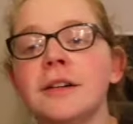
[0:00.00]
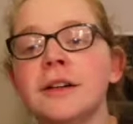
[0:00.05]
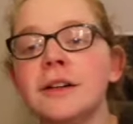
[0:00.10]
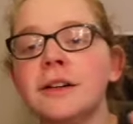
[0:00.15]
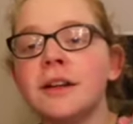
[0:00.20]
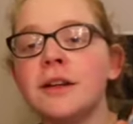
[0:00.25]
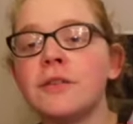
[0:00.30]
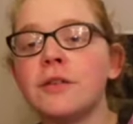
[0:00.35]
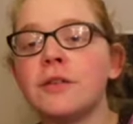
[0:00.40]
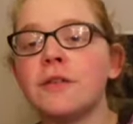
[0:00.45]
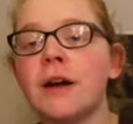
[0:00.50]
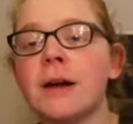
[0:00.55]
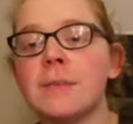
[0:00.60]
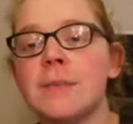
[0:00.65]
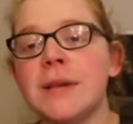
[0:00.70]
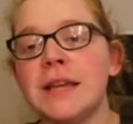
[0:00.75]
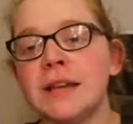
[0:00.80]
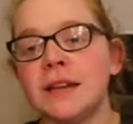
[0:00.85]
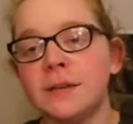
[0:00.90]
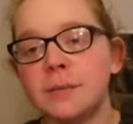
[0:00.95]
another
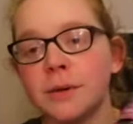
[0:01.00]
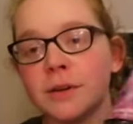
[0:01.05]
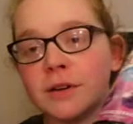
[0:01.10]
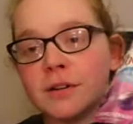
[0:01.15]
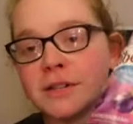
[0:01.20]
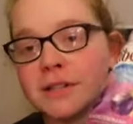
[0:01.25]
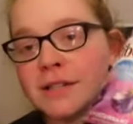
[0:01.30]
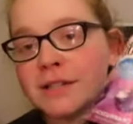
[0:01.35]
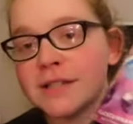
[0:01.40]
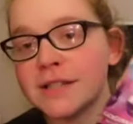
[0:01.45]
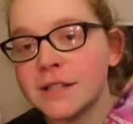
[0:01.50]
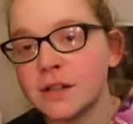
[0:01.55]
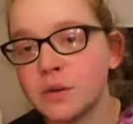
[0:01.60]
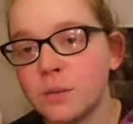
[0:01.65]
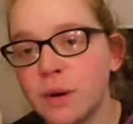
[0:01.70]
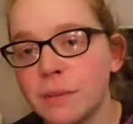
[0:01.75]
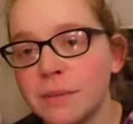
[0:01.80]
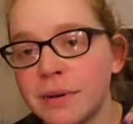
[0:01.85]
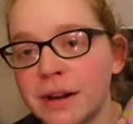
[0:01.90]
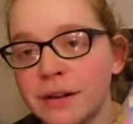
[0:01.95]
Ribena because they're still
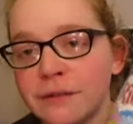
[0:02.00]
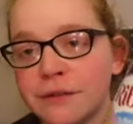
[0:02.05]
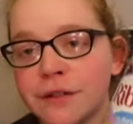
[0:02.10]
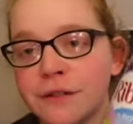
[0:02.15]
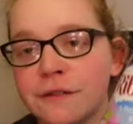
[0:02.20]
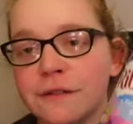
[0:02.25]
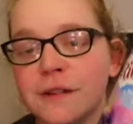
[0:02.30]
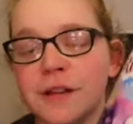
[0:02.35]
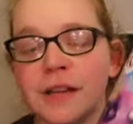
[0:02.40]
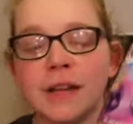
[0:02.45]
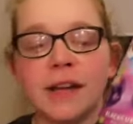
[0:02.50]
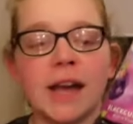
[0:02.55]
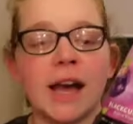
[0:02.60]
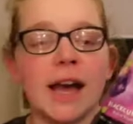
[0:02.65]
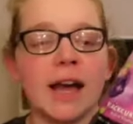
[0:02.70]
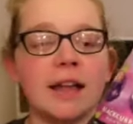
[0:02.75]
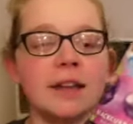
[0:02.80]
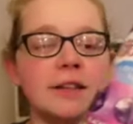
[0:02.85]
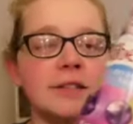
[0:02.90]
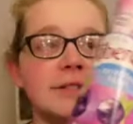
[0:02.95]
£1.50,
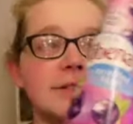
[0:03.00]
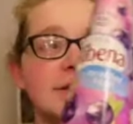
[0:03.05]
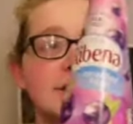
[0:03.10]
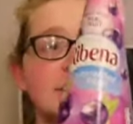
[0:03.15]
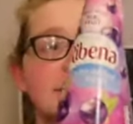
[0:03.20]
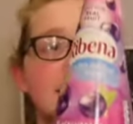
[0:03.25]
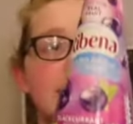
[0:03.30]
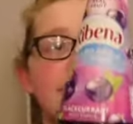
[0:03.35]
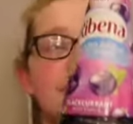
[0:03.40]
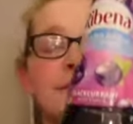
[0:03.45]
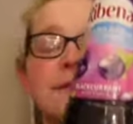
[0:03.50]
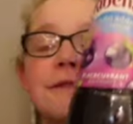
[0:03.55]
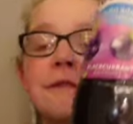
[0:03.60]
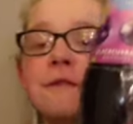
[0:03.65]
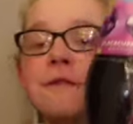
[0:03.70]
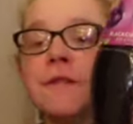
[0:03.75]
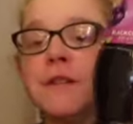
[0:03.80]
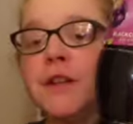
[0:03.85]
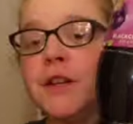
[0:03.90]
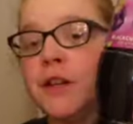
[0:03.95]
and if
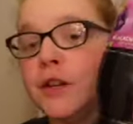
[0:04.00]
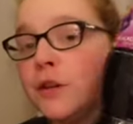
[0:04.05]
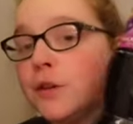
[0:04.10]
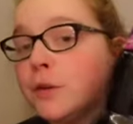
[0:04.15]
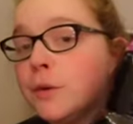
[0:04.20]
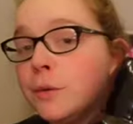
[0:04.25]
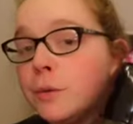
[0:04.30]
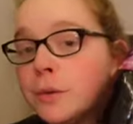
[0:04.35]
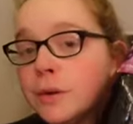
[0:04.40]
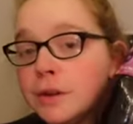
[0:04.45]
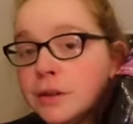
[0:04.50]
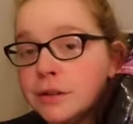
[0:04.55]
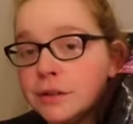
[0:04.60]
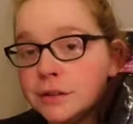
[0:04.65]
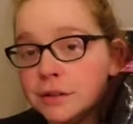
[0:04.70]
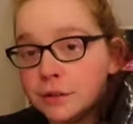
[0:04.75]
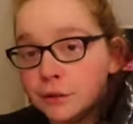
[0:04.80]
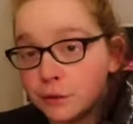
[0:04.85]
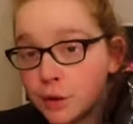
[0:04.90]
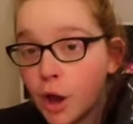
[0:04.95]
you
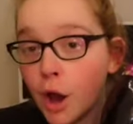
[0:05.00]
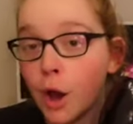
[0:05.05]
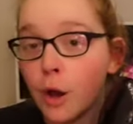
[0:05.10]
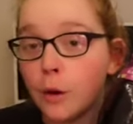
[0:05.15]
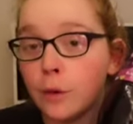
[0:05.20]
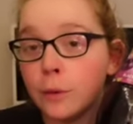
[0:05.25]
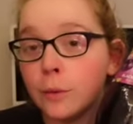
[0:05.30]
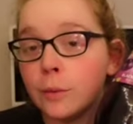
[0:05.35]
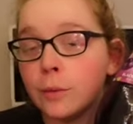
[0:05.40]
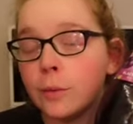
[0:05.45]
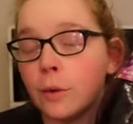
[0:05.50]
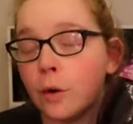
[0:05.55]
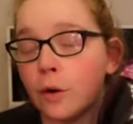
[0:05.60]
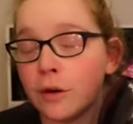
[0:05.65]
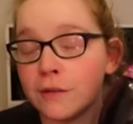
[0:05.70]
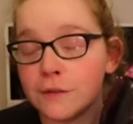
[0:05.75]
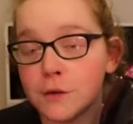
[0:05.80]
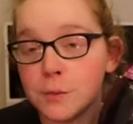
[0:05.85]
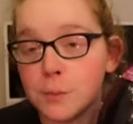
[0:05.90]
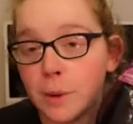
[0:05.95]
know, or
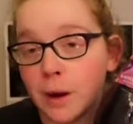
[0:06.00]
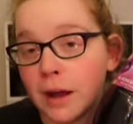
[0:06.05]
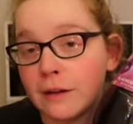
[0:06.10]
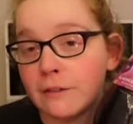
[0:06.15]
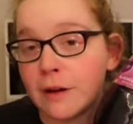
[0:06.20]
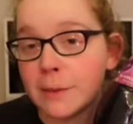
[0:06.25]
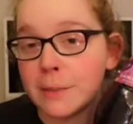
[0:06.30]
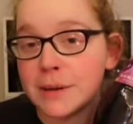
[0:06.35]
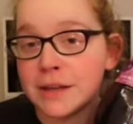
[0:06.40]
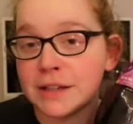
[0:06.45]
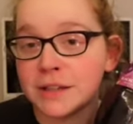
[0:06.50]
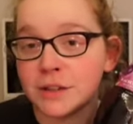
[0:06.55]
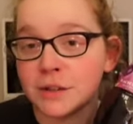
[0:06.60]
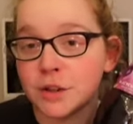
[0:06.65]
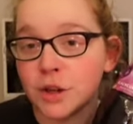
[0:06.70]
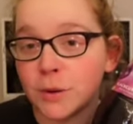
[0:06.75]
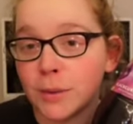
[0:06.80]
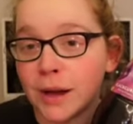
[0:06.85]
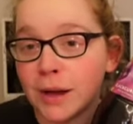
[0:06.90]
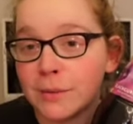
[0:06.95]
if you buy Ribena, you
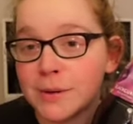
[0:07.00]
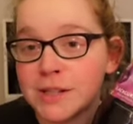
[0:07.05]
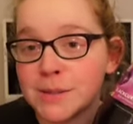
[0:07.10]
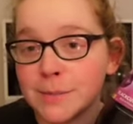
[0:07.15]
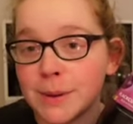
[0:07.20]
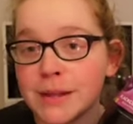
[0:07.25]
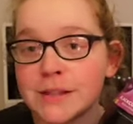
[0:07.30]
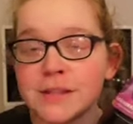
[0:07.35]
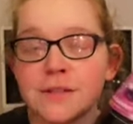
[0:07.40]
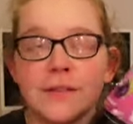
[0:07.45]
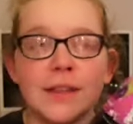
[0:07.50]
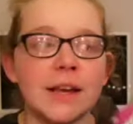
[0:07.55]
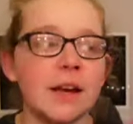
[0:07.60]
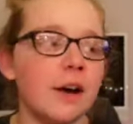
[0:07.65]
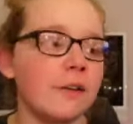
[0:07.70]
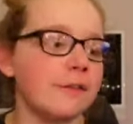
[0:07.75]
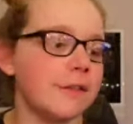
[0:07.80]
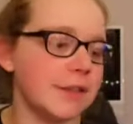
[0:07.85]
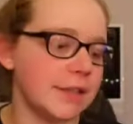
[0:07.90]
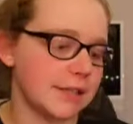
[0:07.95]
know how expensive they
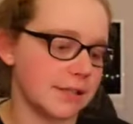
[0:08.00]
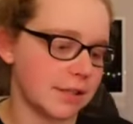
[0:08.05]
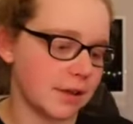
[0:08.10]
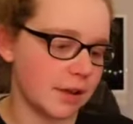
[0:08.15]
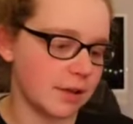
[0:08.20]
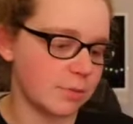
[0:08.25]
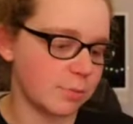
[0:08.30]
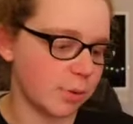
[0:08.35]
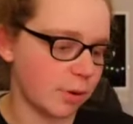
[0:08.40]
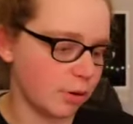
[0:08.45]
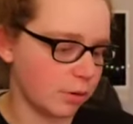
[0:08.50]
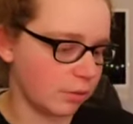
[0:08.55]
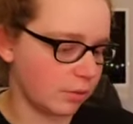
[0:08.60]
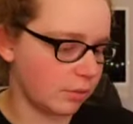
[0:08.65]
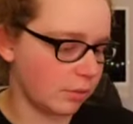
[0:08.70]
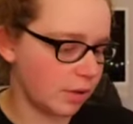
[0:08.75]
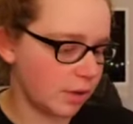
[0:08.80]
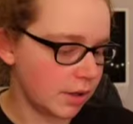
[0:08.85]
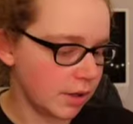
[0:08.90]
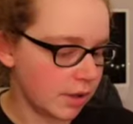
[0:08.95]
are for this size
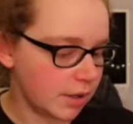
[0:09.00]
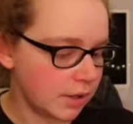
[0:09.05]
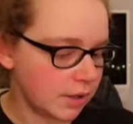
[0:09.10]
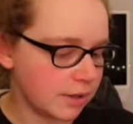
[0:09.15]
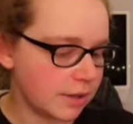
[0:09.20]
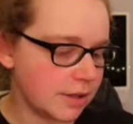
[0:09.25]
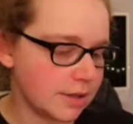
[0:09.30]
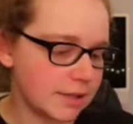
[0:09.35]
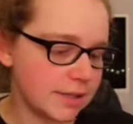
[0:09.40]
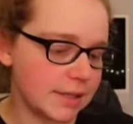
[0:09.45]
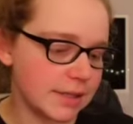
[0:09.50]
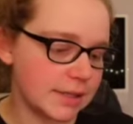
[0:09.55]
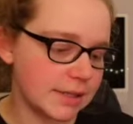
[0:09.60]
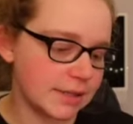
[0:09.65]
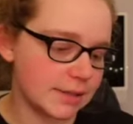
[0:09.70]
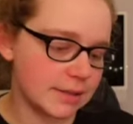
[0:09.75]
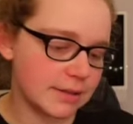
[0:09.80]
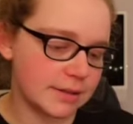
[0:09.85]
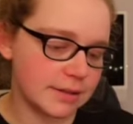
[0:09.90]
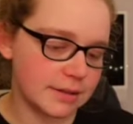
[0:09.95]
bottle. This
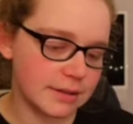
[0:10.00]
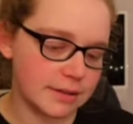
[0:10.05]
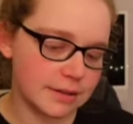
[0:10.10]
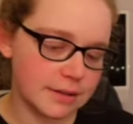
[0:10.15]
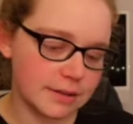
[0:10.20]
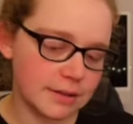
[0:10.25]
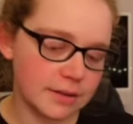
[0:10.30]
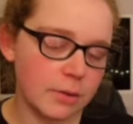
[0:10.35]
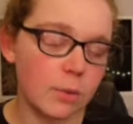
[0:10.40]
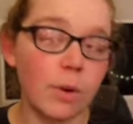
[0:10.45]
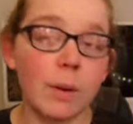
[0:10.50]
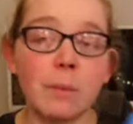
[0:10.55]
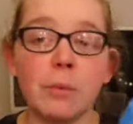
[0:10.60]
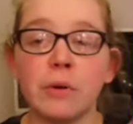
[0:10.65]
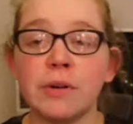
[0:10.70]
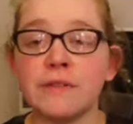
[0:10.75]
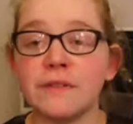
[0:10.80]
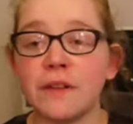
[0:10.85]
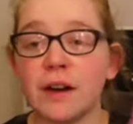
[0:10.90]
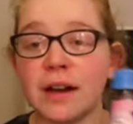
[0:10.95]
is
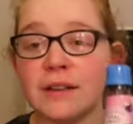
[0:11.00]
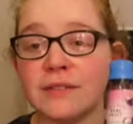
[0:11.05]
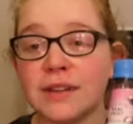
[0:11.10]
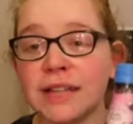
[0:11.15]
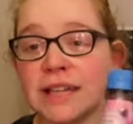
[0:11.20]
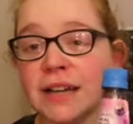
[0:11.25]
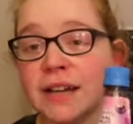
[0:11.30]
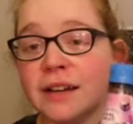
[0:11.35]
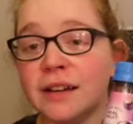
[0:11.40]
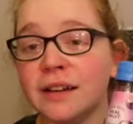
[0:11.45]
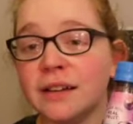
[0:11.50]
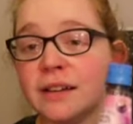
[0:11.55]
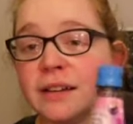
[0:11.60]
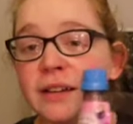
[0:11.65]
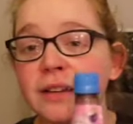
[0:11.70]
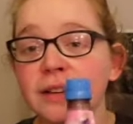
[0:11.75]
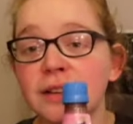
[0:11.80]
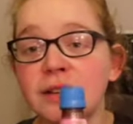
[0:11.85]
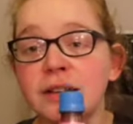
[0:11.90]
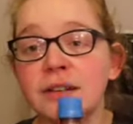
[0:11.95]
1.5 litre
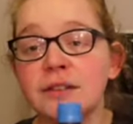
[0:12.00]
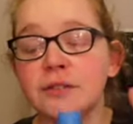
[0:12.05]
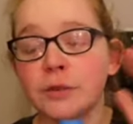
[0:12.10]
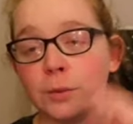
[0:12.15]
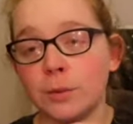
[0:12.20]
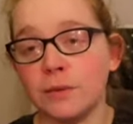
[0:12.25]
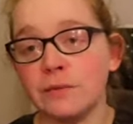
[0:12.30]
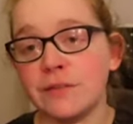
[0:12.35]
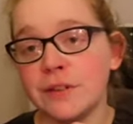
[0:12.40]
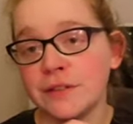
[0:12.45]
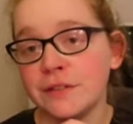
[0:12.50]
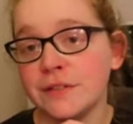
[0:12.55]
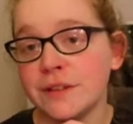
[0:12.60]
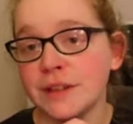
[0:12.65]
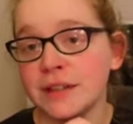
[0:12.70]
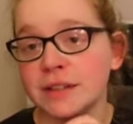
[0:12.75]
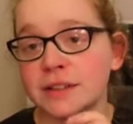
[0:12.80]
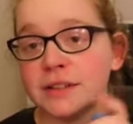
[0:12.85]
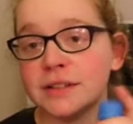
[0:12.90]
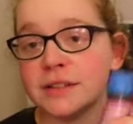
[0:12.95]
for
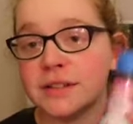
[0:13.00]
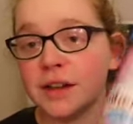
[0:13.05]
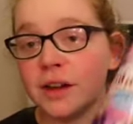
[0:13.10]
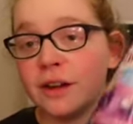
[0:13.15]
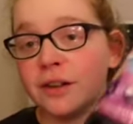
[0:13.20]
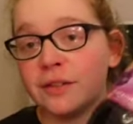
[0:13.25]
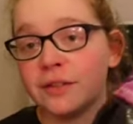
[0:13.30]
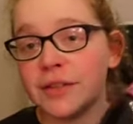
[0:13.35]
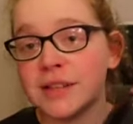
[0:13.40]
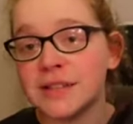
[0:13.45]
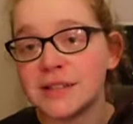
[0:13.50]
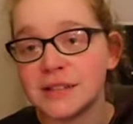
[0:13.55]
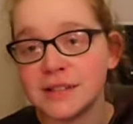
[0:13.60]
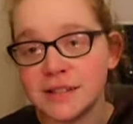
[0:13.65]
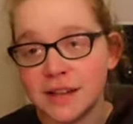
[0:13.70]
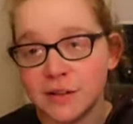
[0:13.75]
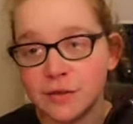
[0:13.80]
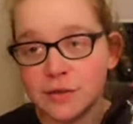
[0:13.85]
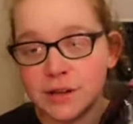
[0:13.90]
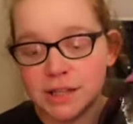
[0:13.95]
£1.50, so this is
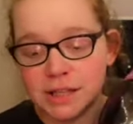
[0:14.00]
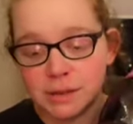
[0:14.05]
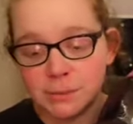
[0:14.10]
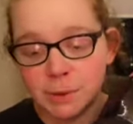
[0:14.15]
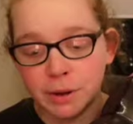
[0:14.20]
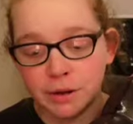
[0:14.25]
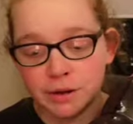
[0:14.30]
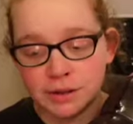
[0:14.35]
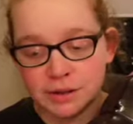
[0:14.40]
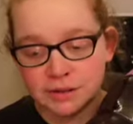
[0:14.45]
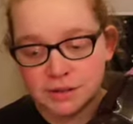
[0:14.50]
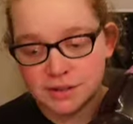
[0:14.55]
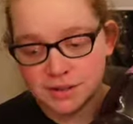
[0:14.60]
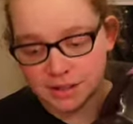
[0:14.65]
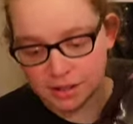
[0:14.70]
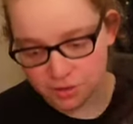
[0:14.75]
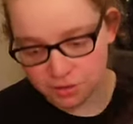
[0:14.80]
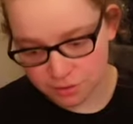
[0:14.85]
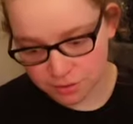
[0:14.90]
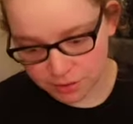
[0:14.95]
definitely the bargain of the
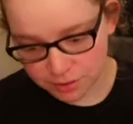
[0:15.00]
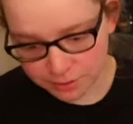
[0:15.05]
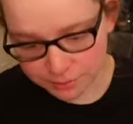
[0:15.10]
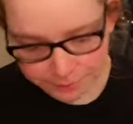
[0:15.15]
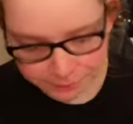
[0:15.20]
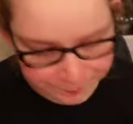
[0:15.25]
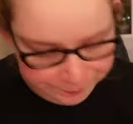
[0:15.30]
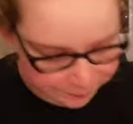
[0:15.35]
century.